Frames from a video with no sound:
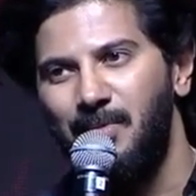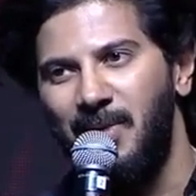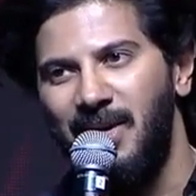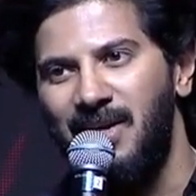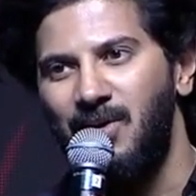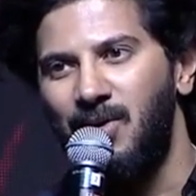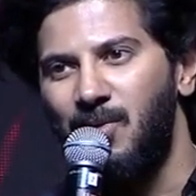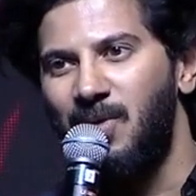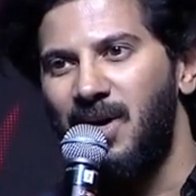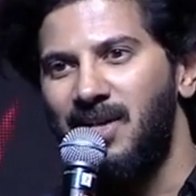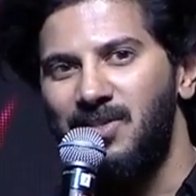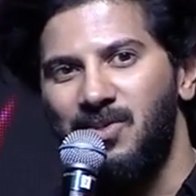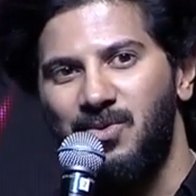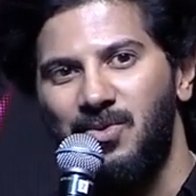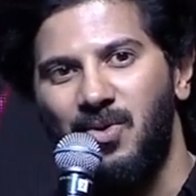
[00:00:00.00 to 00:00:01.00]
paying
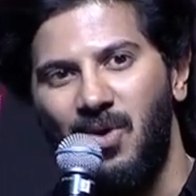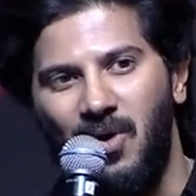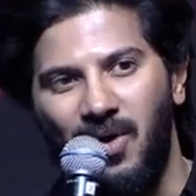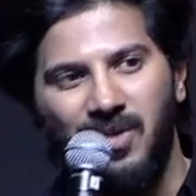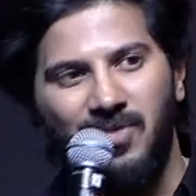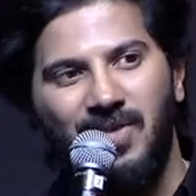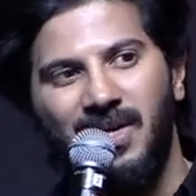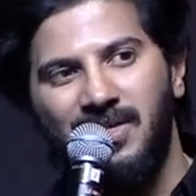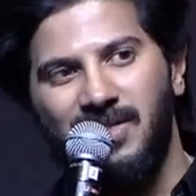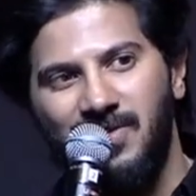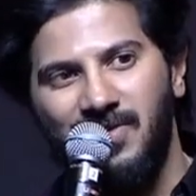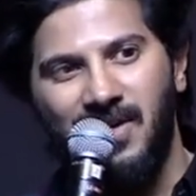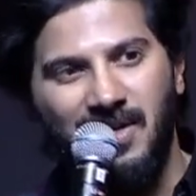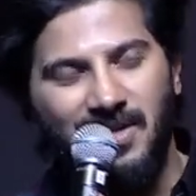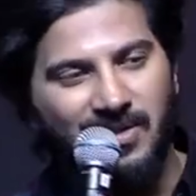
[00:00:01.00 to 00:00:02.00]
homage to all of our
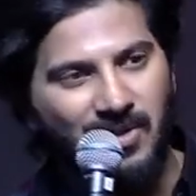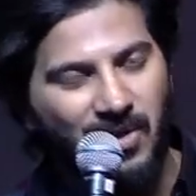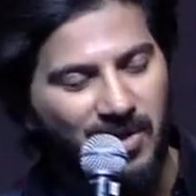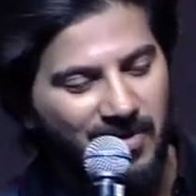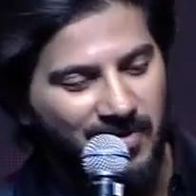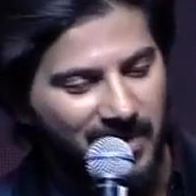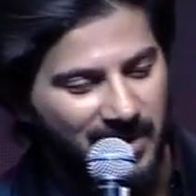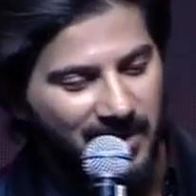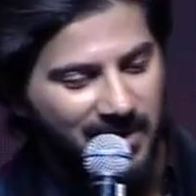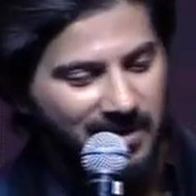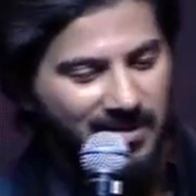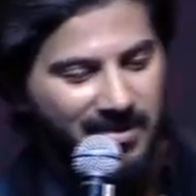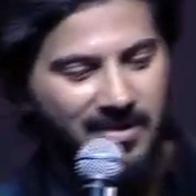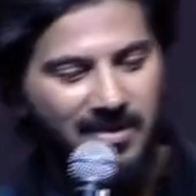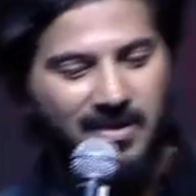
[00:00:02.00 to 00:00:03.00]
jawans, all of
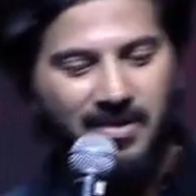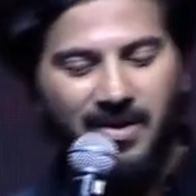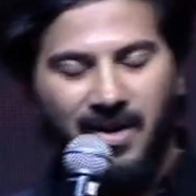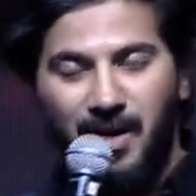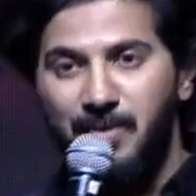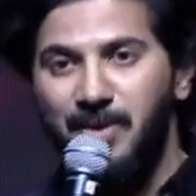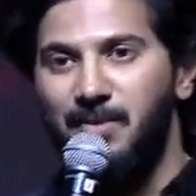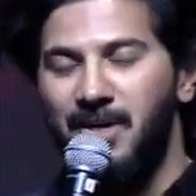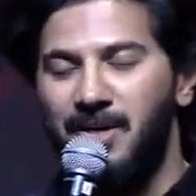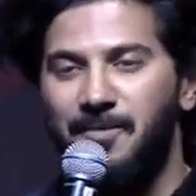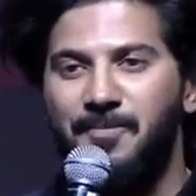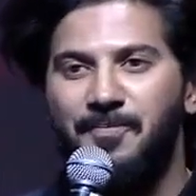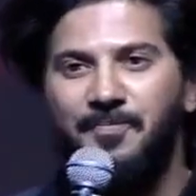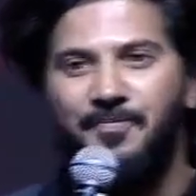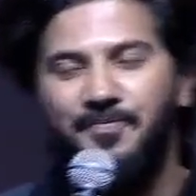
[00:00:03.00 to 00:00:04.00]
our army men,
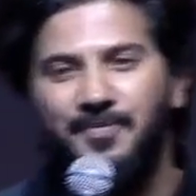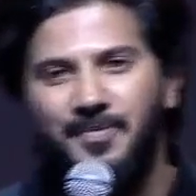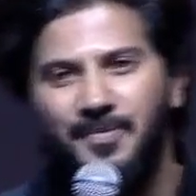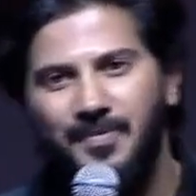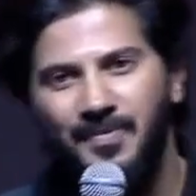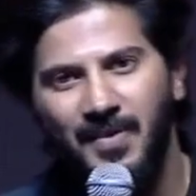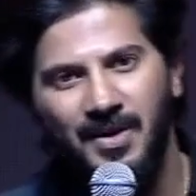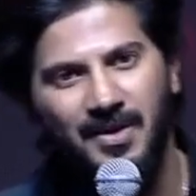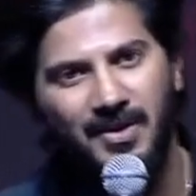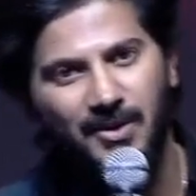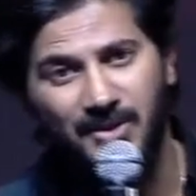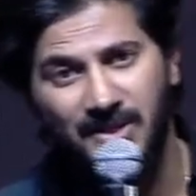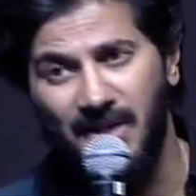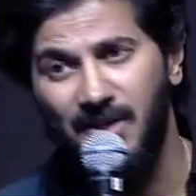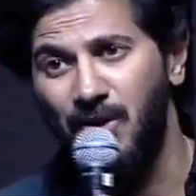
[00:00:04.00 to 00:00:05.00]

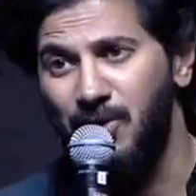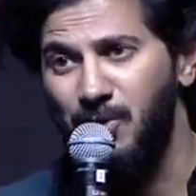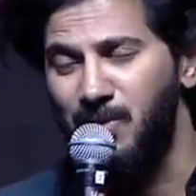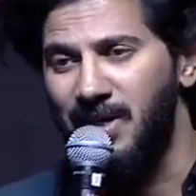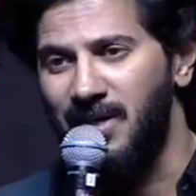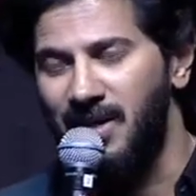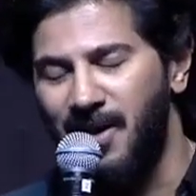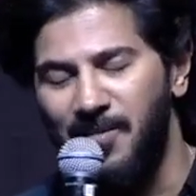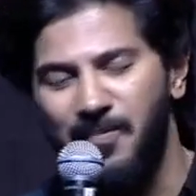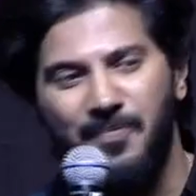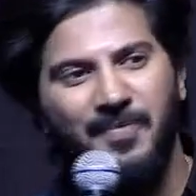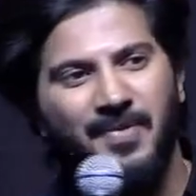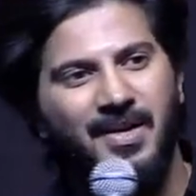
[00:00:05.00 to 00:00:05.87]
because I got to play Ram.